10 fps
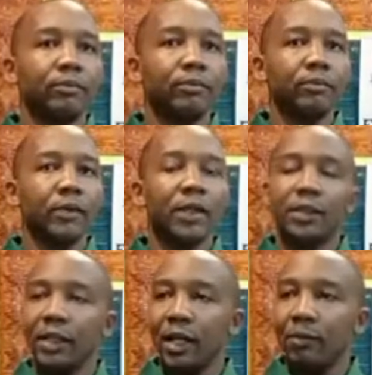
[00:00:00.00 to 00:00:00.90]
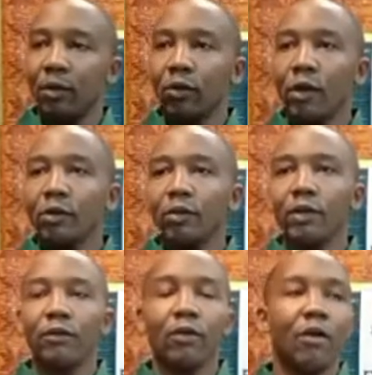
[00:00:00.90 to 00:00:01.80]
He said, I'm not going to leave
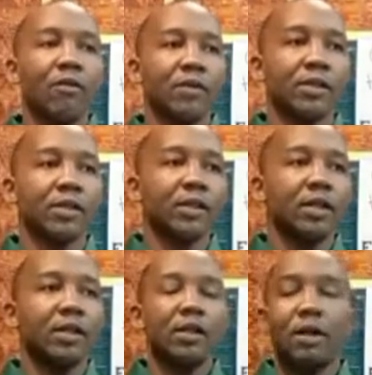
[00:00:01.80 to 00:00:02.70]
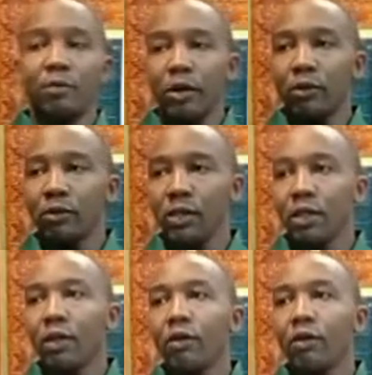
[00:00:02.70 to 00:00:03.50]
you orphans. I'm going to send the Holy